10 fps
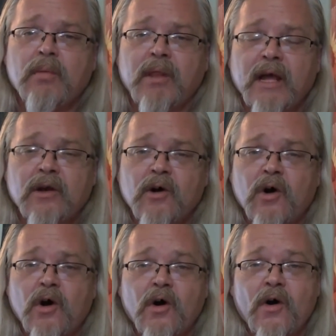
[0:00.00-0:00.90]
plant
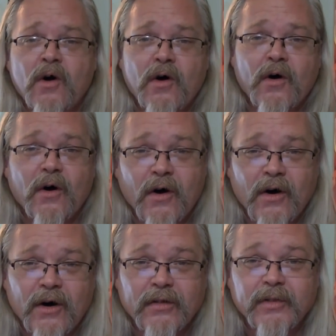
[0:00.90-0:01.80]

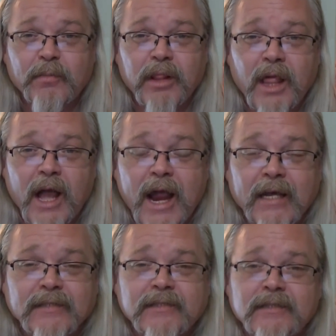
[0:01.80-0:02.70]
on the
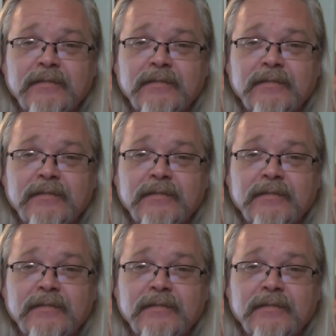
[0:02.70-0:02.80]
planet.